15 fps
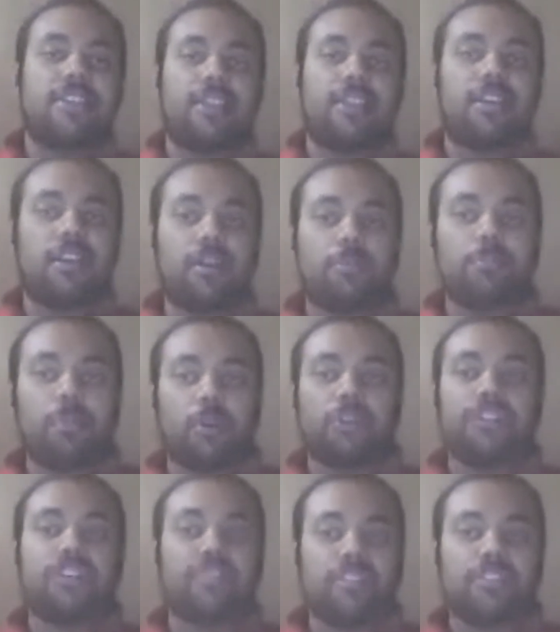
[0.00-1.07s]
research
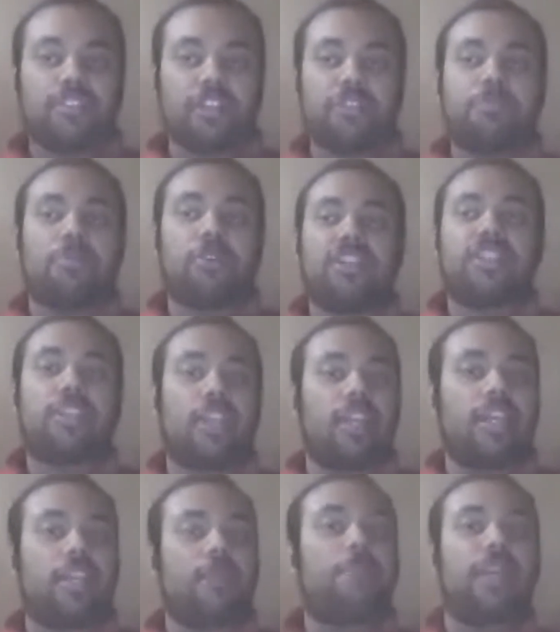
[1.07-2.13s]
project in a private
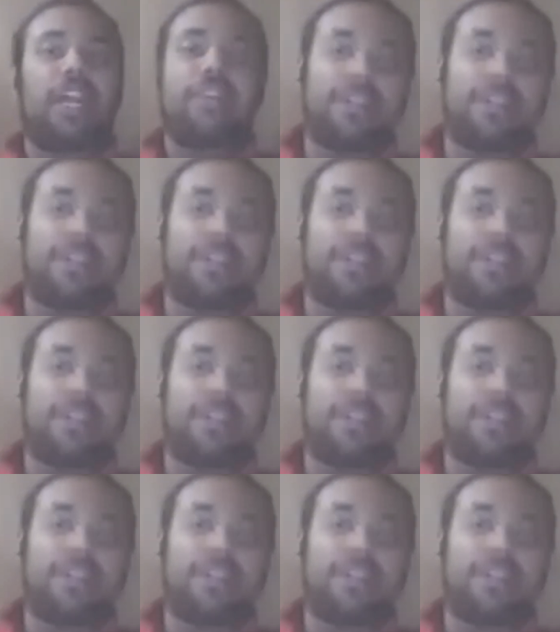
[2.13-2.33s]
company,